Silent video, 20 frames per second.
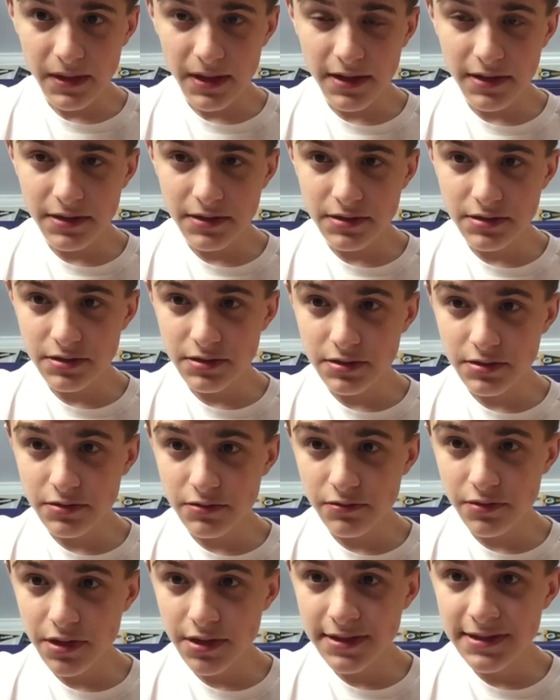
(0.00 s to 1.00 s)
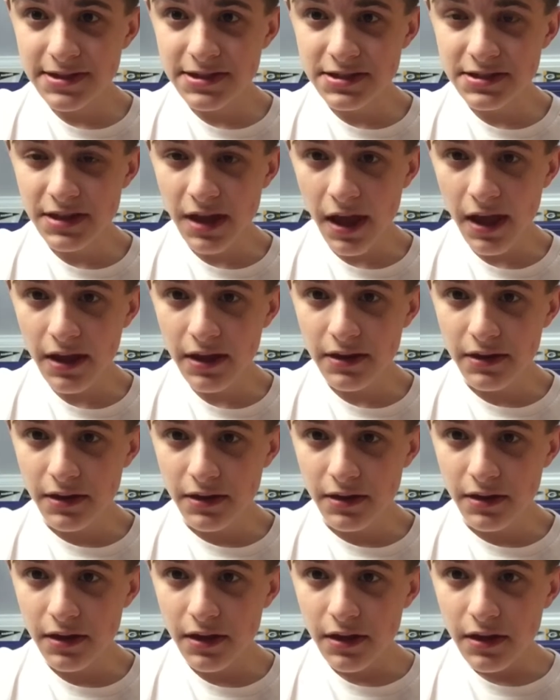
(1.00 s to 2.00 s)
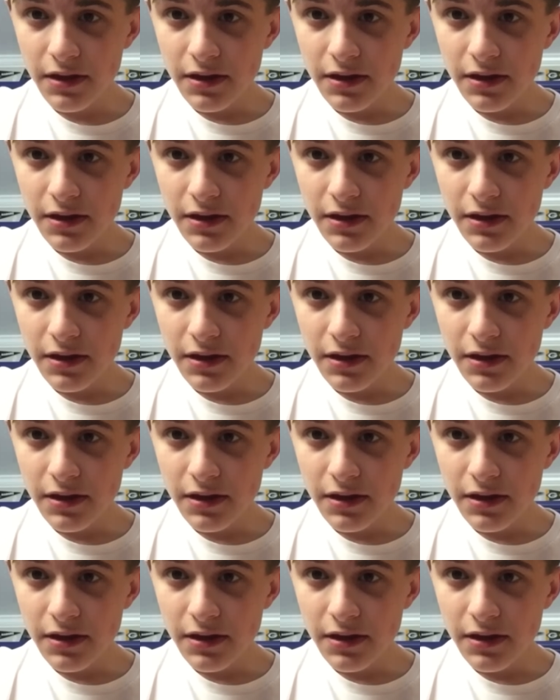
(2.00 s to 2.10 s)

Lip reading: and it's just really sad to